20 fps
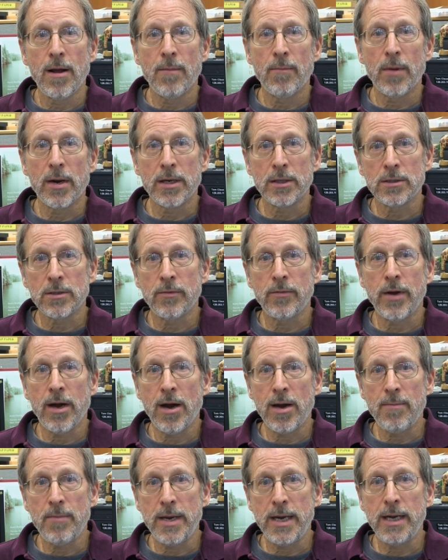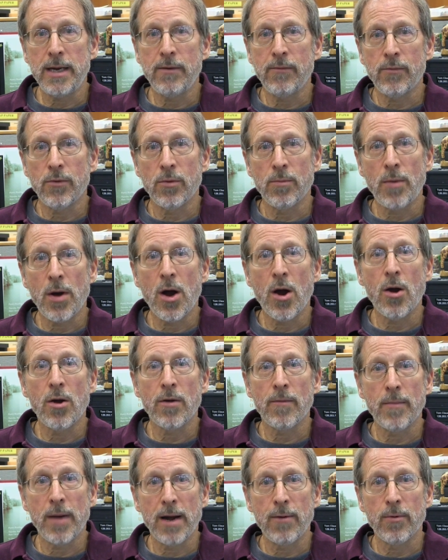but it's a very meaningful part
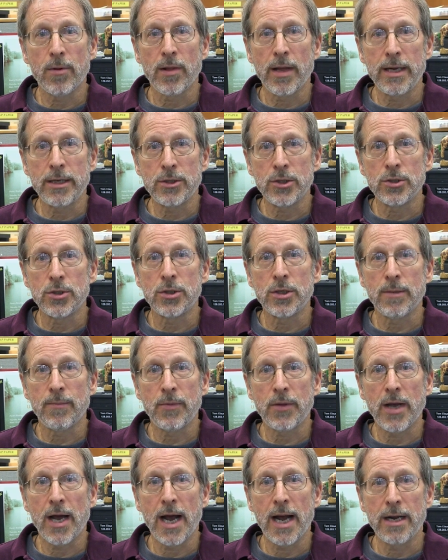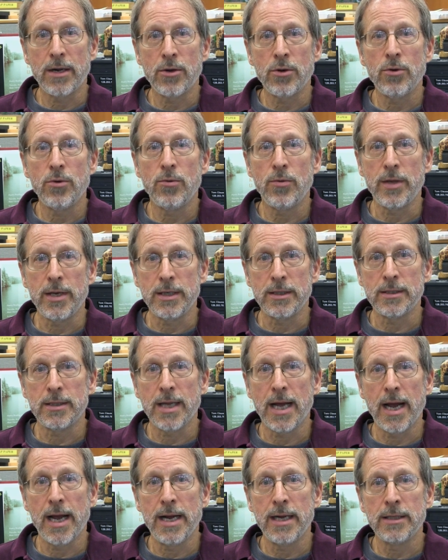of my relationship to haiku these
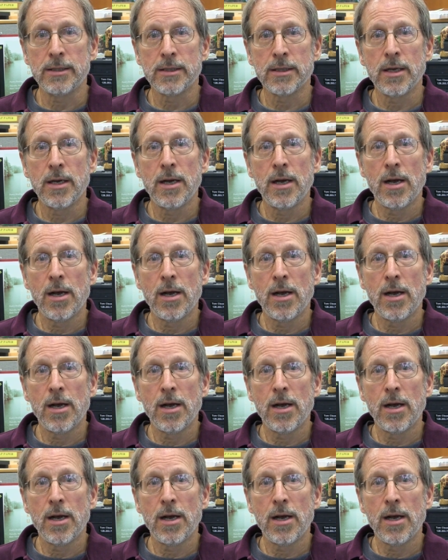days.